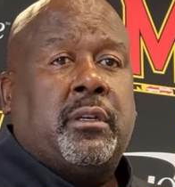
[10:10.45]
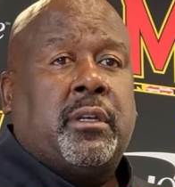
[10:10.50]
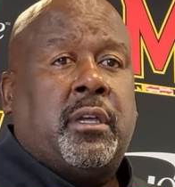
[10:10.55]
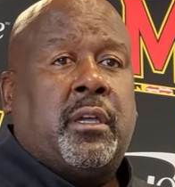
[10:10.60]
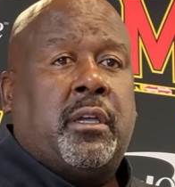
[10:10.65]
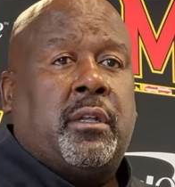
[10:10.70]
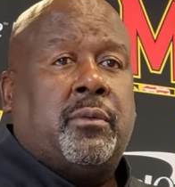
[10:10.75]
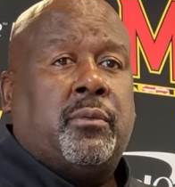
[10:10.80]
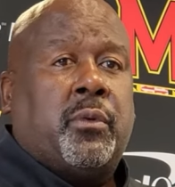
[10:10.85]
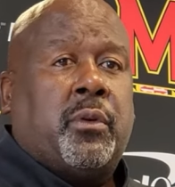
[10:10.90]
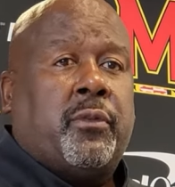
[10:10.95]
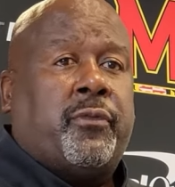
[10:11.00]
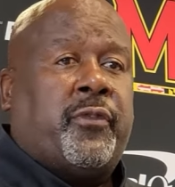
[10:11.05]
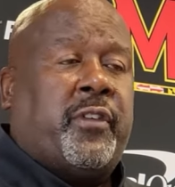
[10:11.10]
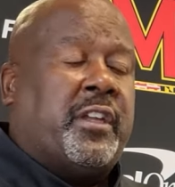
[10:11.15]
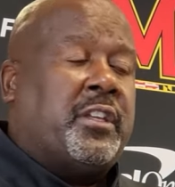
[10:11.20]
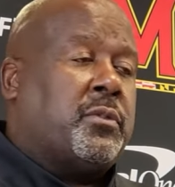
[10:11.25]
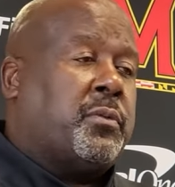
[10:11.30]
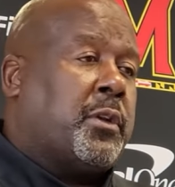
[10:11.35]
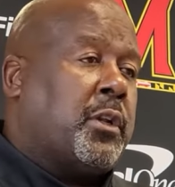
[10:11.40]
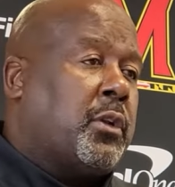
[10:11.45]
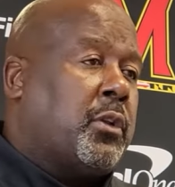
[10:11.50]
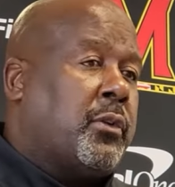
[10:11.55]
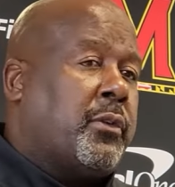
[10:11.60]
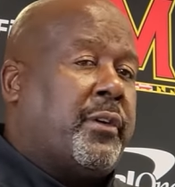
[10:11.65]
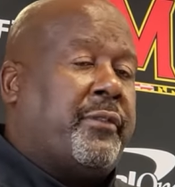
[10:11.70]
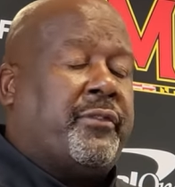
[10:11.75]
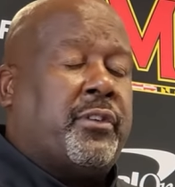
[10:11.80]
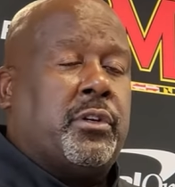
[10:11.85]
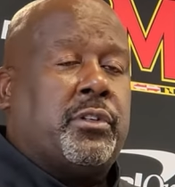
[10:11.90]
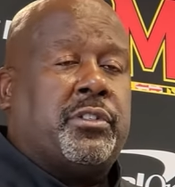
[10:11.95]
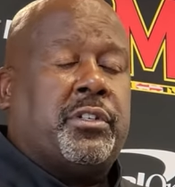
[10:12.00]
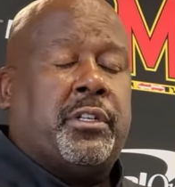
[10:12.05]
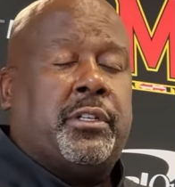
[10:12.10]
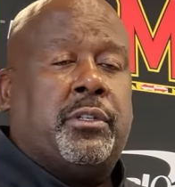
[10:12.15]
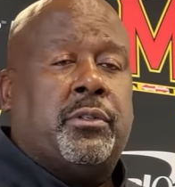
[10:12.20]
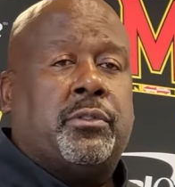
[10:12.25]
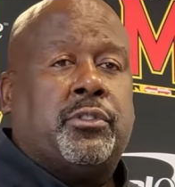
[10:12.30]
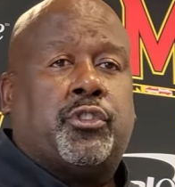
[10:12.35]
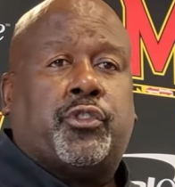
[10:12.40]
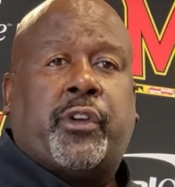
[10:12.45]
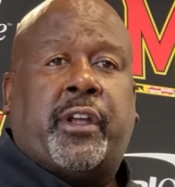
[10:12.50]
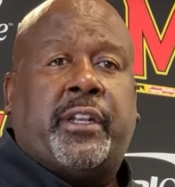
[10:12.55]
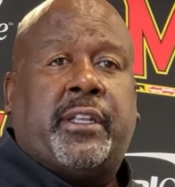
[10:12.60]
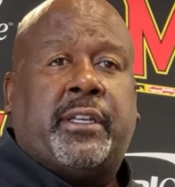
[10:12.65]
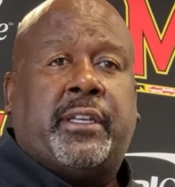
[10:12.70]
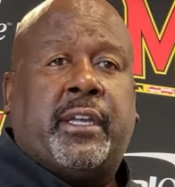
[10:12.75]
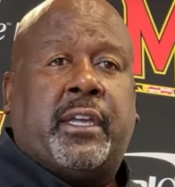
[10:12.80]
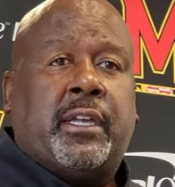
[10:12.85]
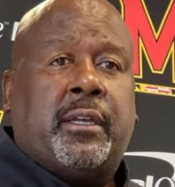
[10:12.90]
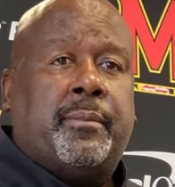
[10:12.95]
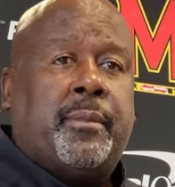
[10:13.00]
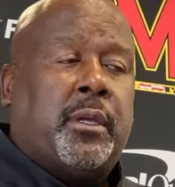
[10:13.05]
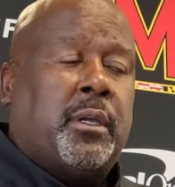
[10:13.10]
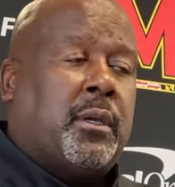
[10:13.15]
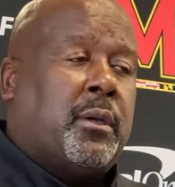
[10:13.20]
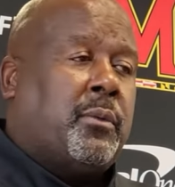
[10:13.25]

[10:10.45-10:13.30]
And we're faced with a little adversity during training camp.